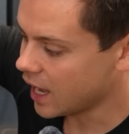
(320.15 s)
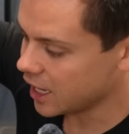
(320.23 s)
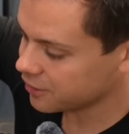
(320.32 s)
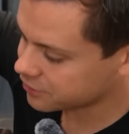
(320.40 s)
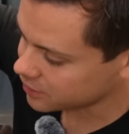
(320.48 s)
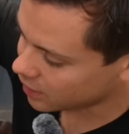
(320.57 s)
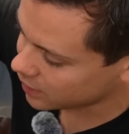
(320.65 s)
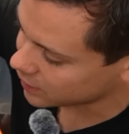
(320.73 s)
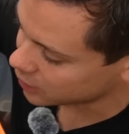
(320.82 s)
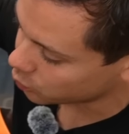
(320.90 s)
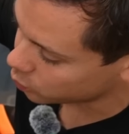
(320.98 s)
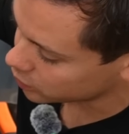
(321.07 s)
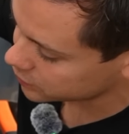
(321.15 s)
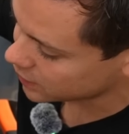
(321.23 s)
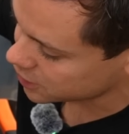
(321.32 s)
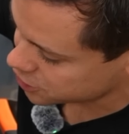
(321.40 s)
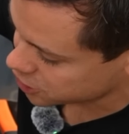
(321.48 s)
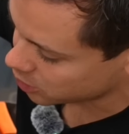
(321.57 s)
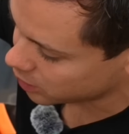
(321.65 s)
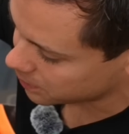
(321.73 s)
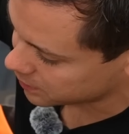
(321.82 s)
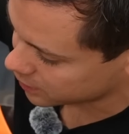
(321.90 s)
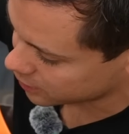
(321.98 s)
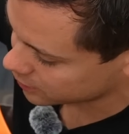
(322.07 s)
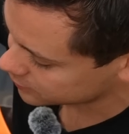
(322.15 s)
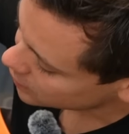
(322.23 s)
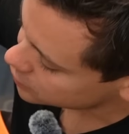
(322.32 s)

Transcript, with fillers: If not, it will not show up here.